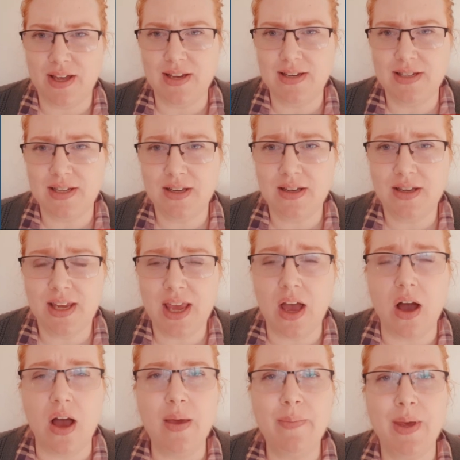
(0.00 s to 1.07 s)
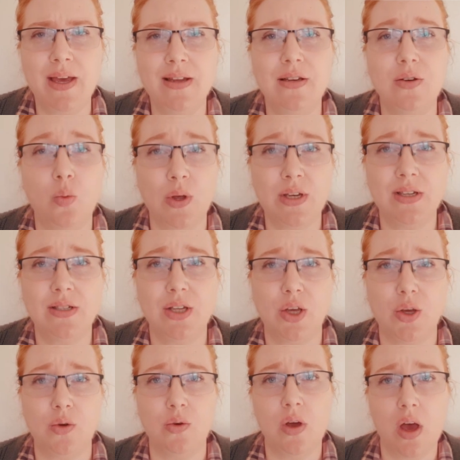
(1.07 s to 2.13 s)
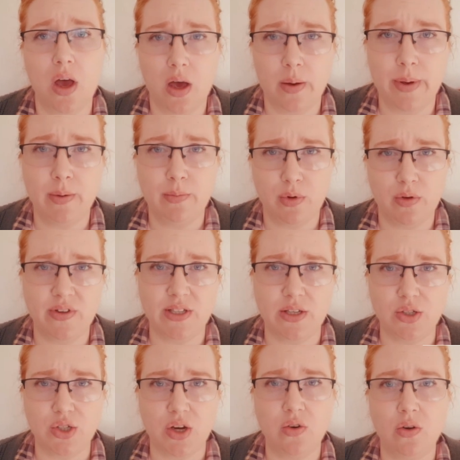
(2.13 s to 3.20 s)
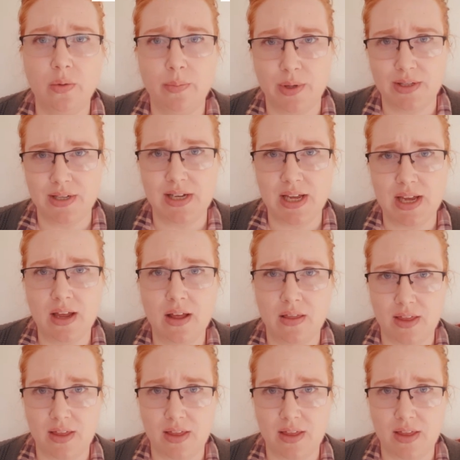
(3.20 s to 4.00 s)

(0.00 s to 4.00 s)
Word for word: and yeah, I'm here to witter to you about movies in general, but today,